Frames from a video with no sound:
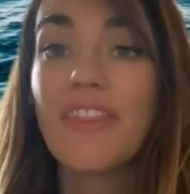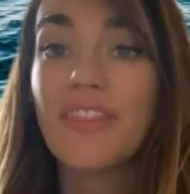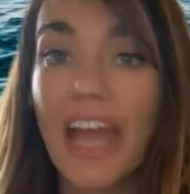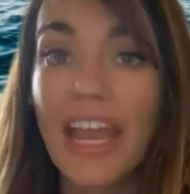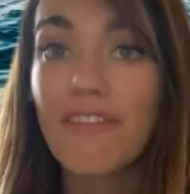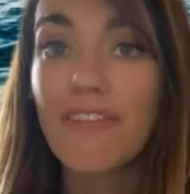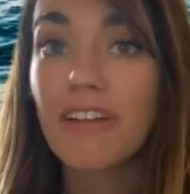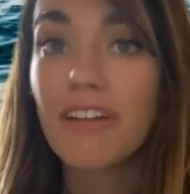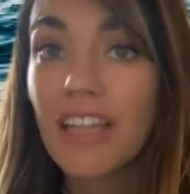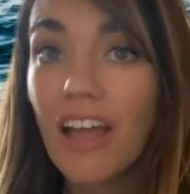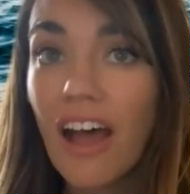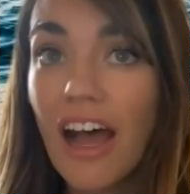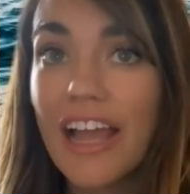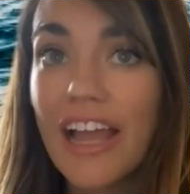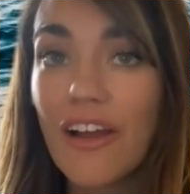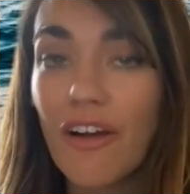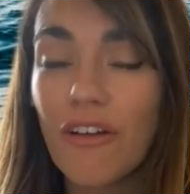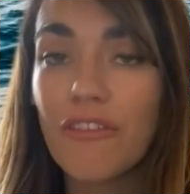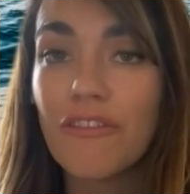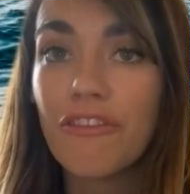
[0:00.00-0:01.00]
they
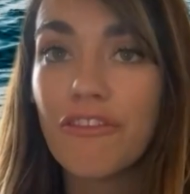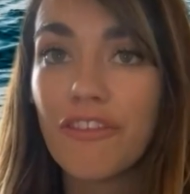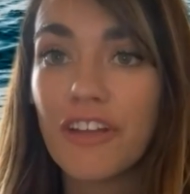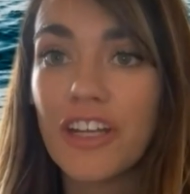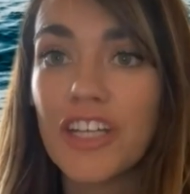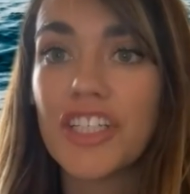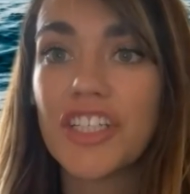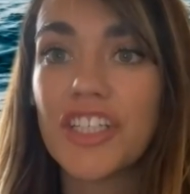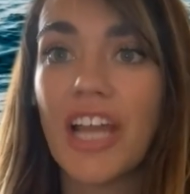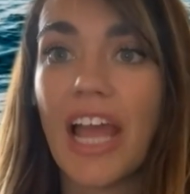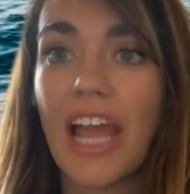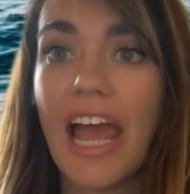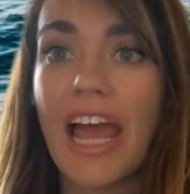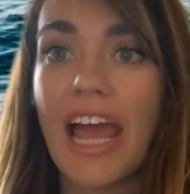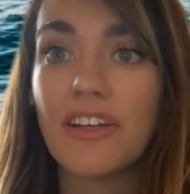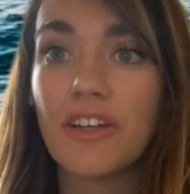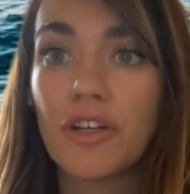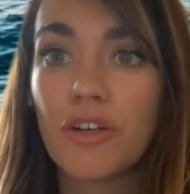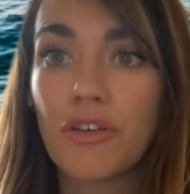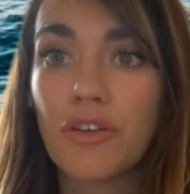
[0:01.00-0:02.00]
rely on fish
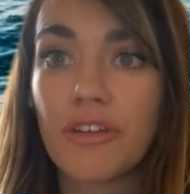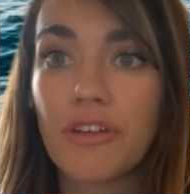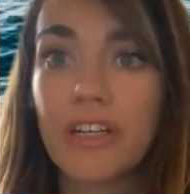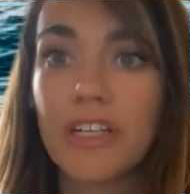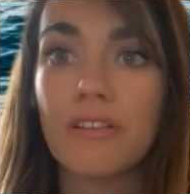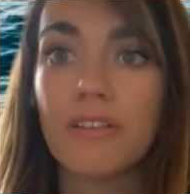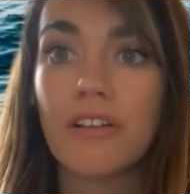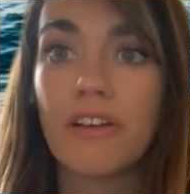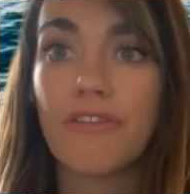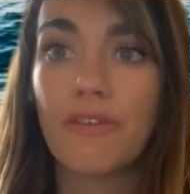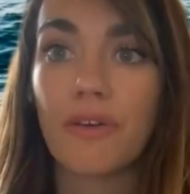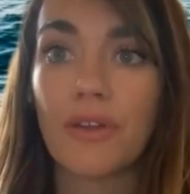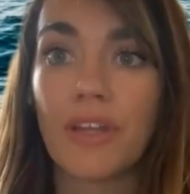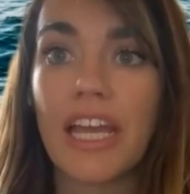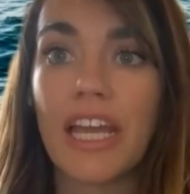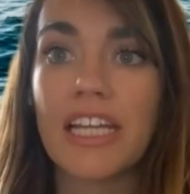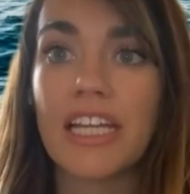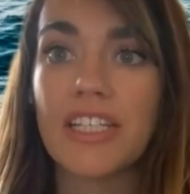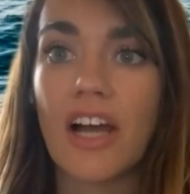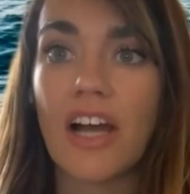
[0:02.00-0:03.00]
and krill for
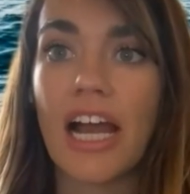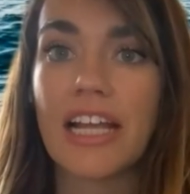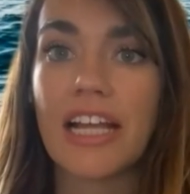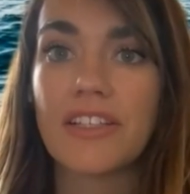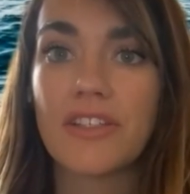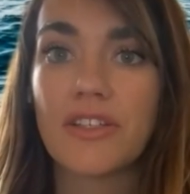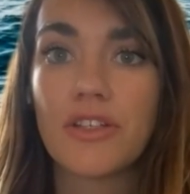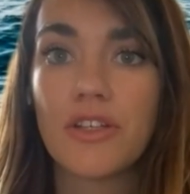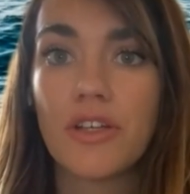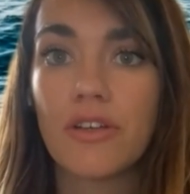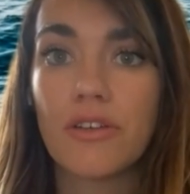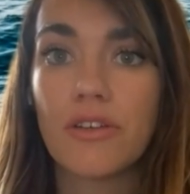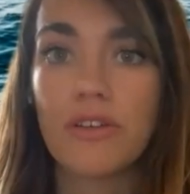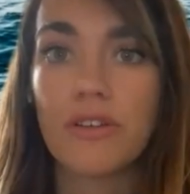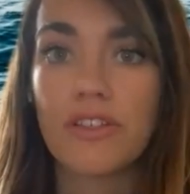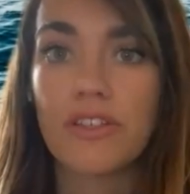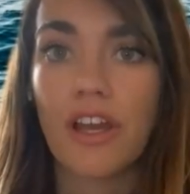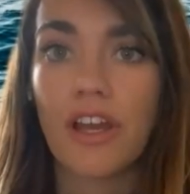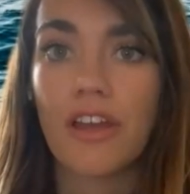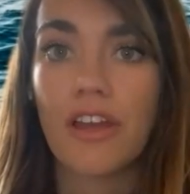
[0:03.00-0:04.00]
their diets
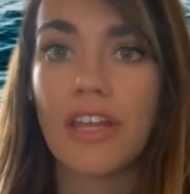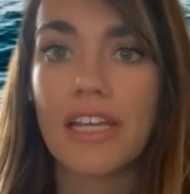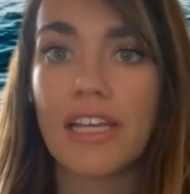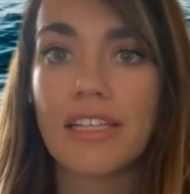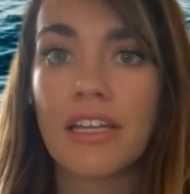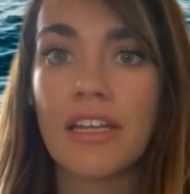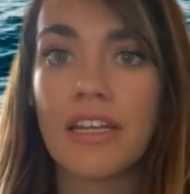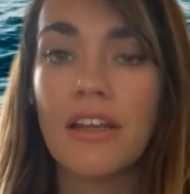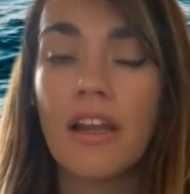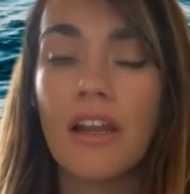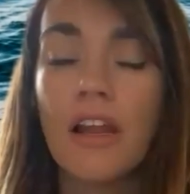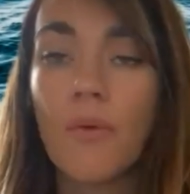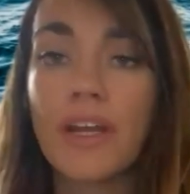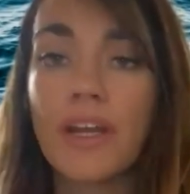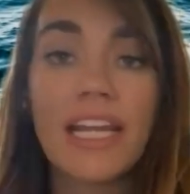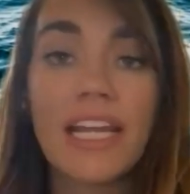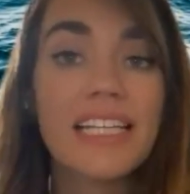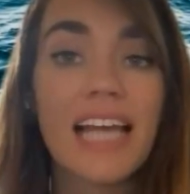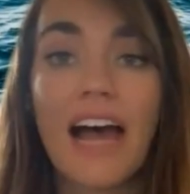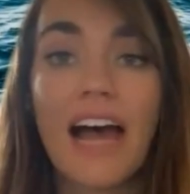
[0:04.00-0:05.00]
too. So we
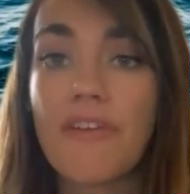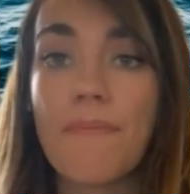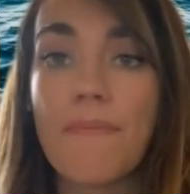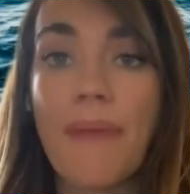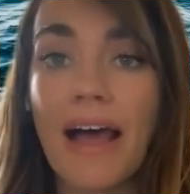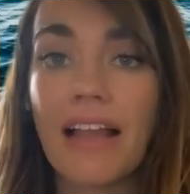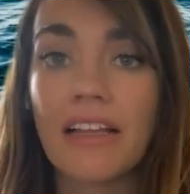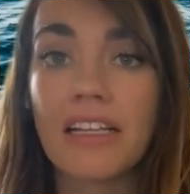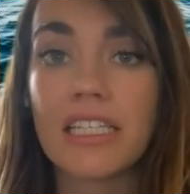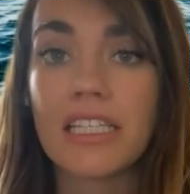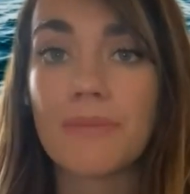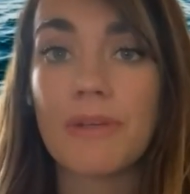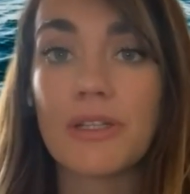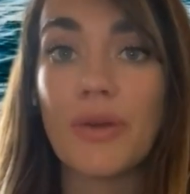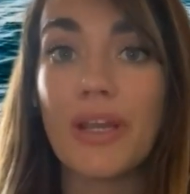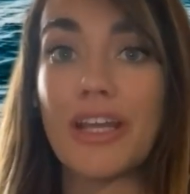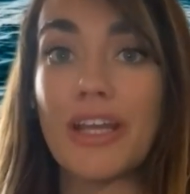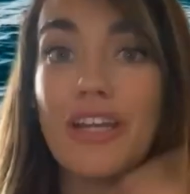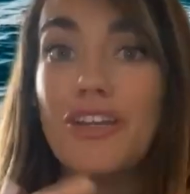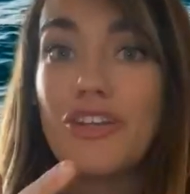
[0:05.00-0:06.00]
need to have a balance
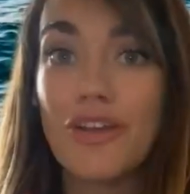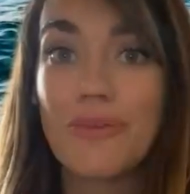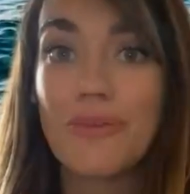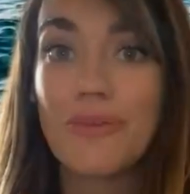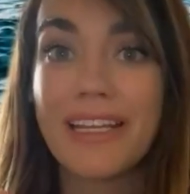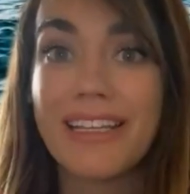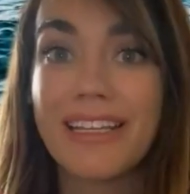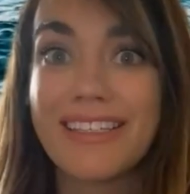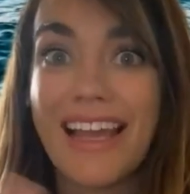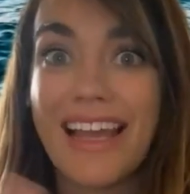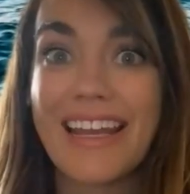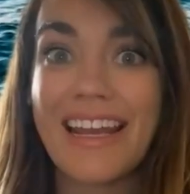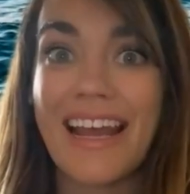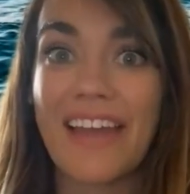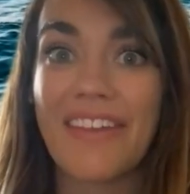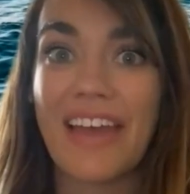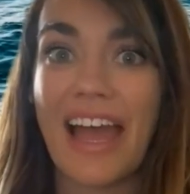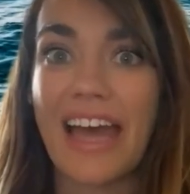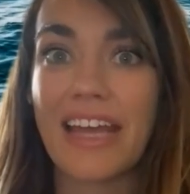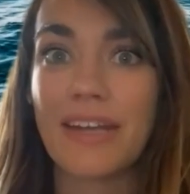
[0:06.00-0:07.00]
between humans and
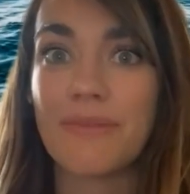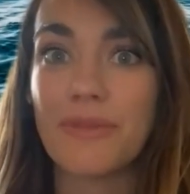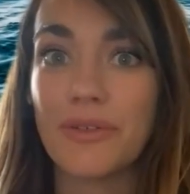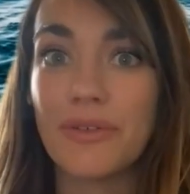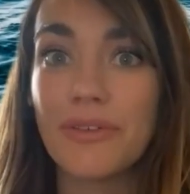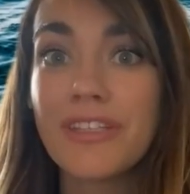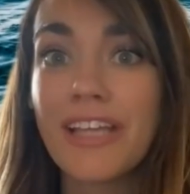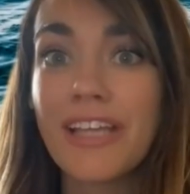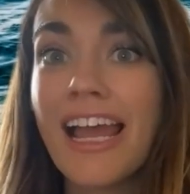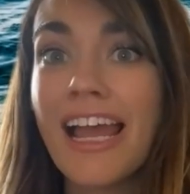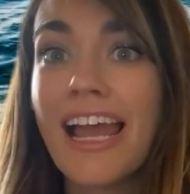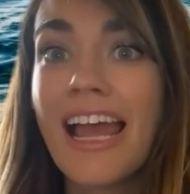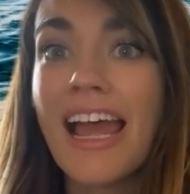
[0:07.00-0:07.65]
other animals.